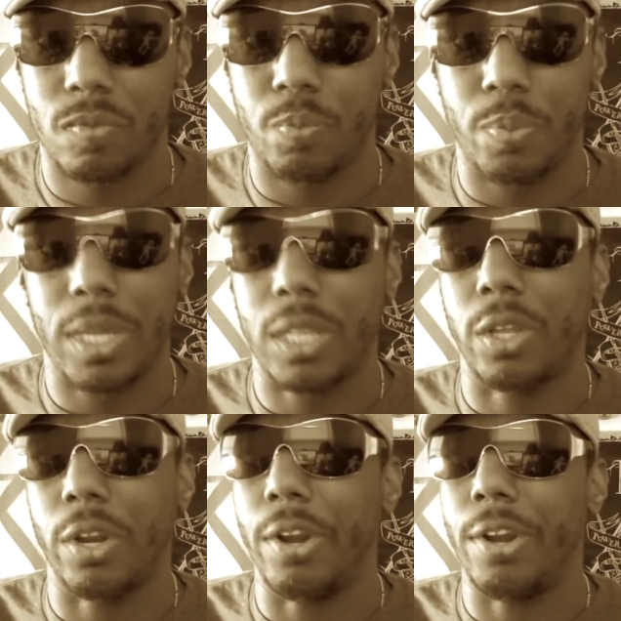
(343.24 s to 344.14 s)
We
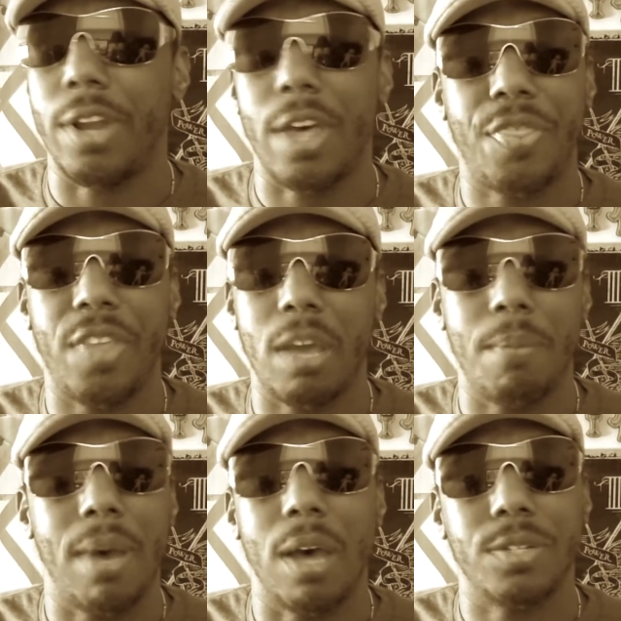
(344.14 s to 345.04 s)
learn nothing
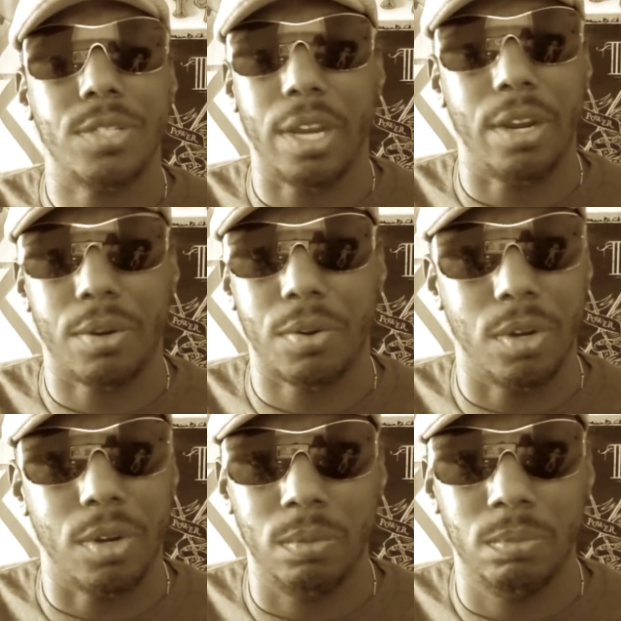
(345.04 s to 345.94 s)
about
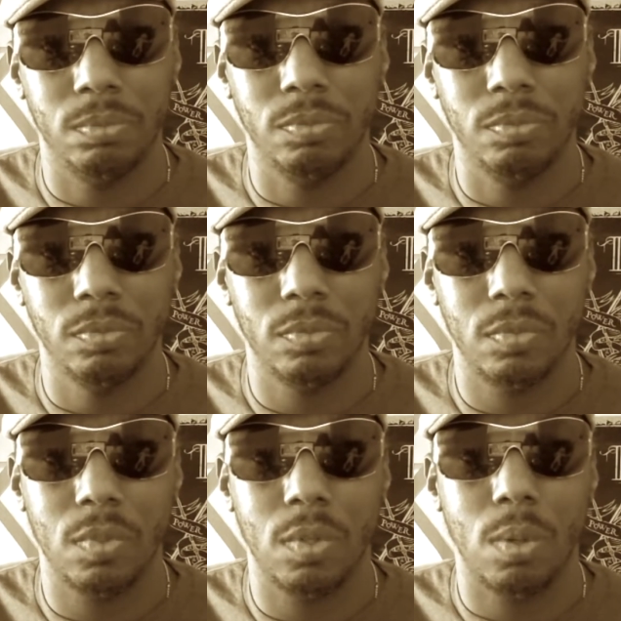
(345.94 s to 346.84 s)
Scarecrow.
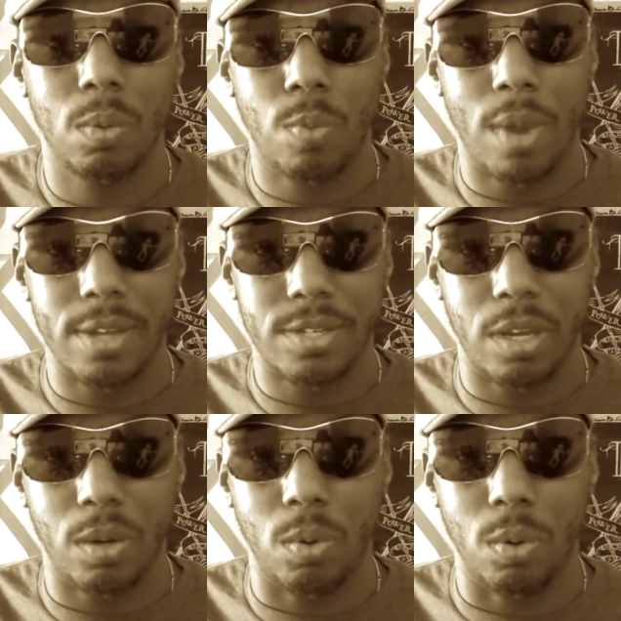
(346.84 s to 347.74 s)
Ra's
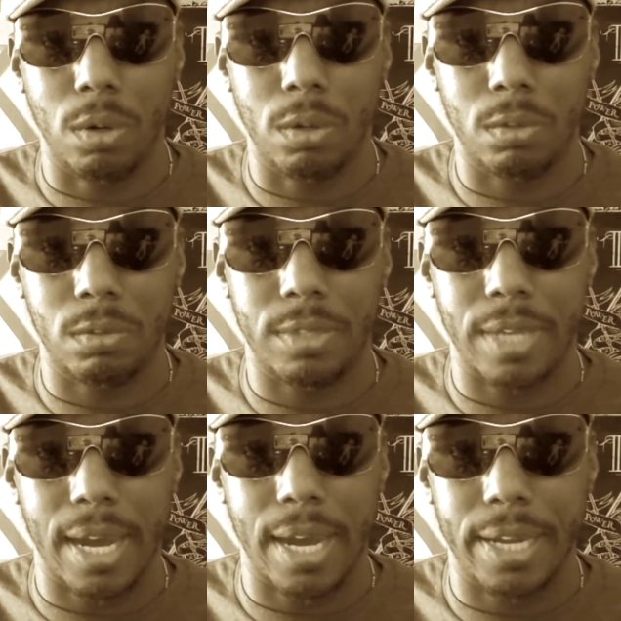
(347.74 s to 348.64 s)
al Ghul
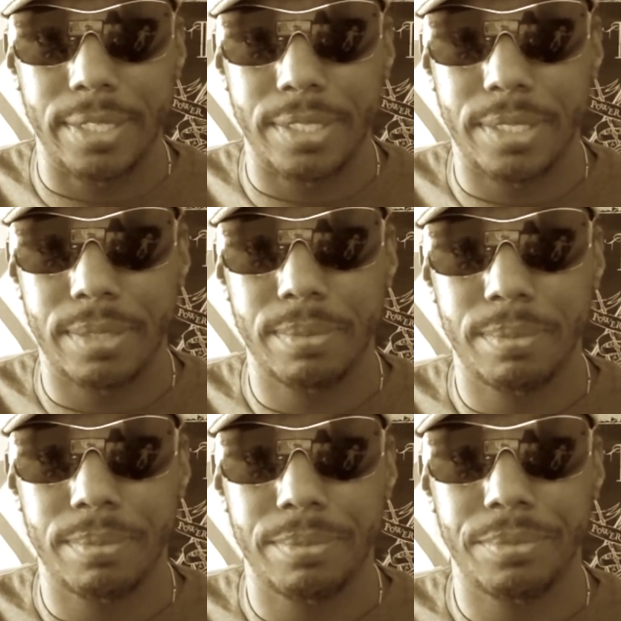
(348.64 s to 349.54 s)
dies.
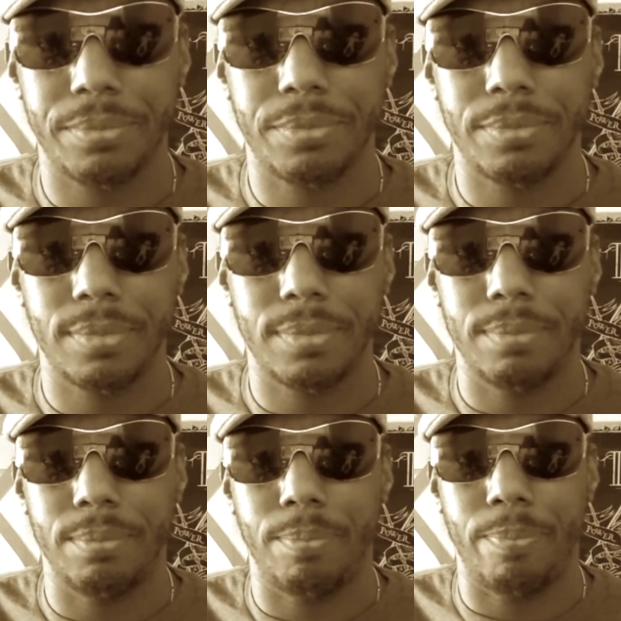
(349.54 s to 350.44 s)

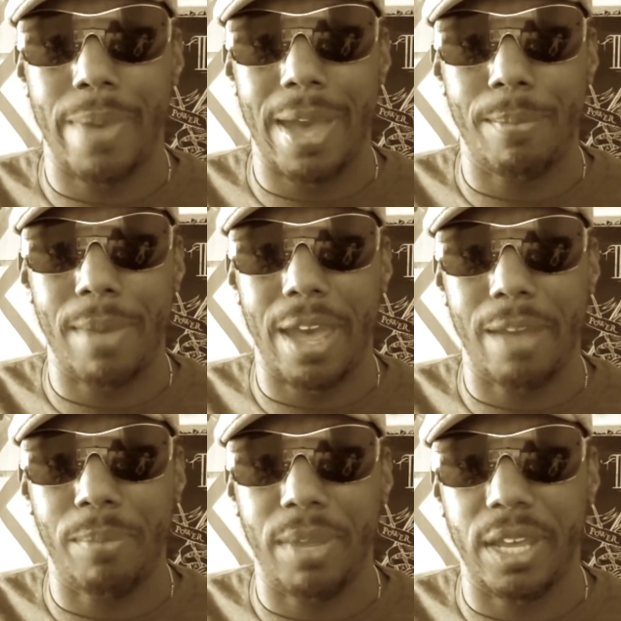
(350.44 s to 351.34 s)

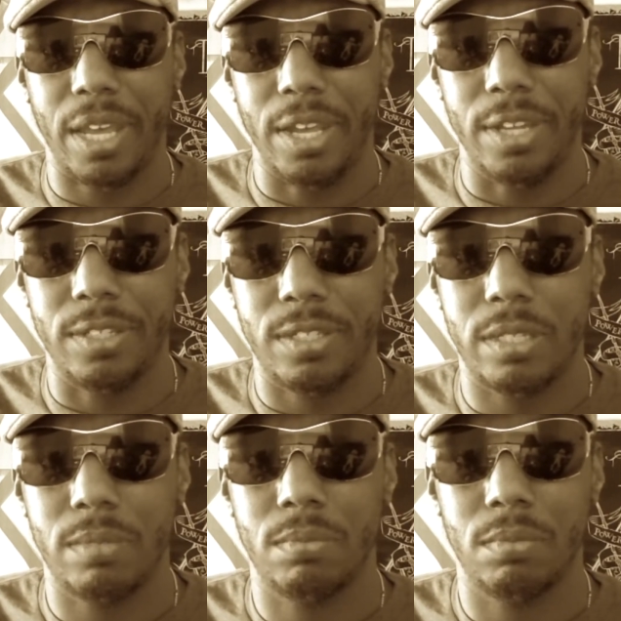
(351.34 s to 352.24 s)
Batman
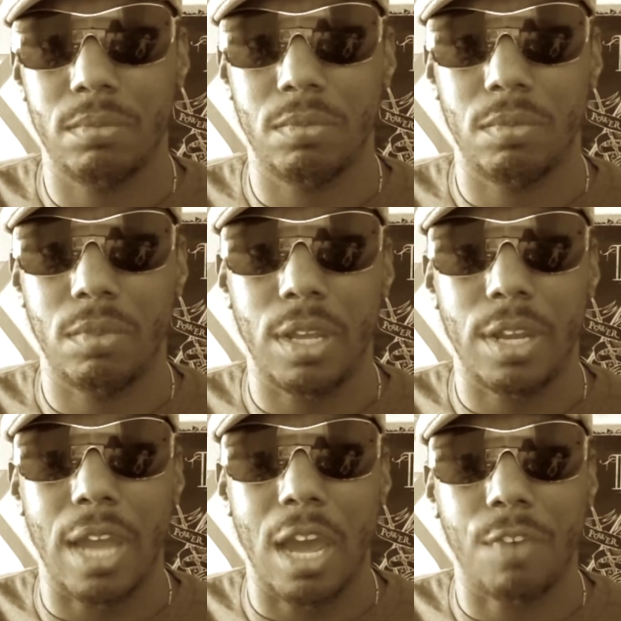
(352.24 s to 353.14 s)
Begins.
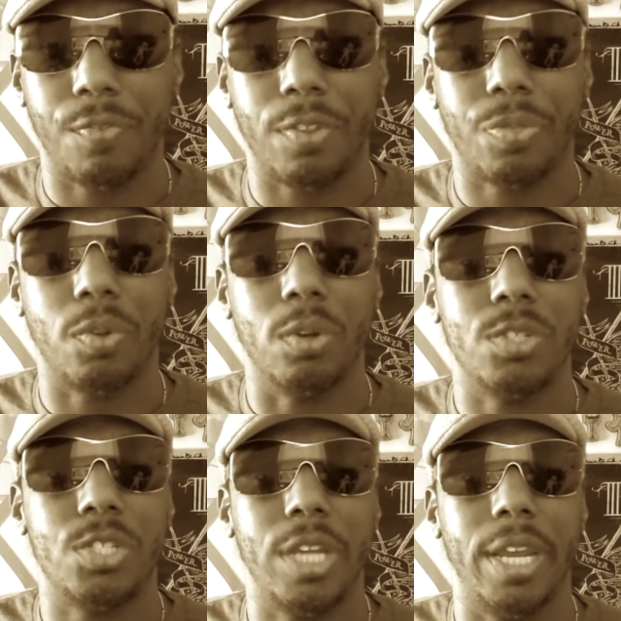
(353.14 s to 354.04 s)
And Alfred
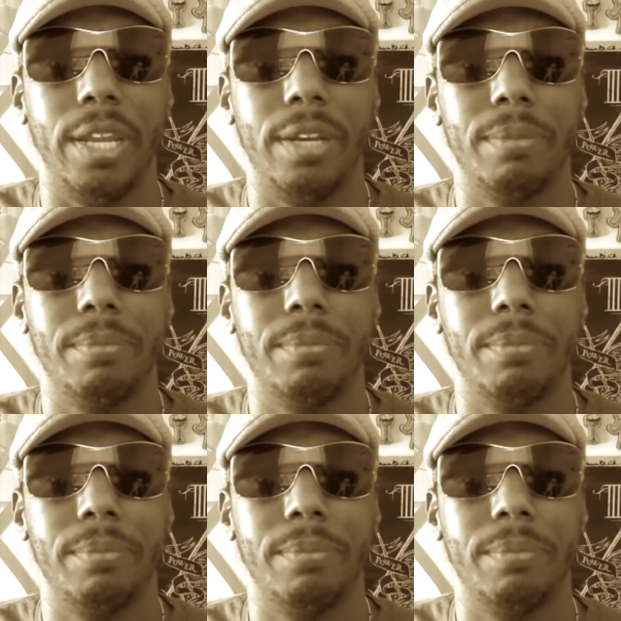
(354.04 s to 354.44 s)
throws shade.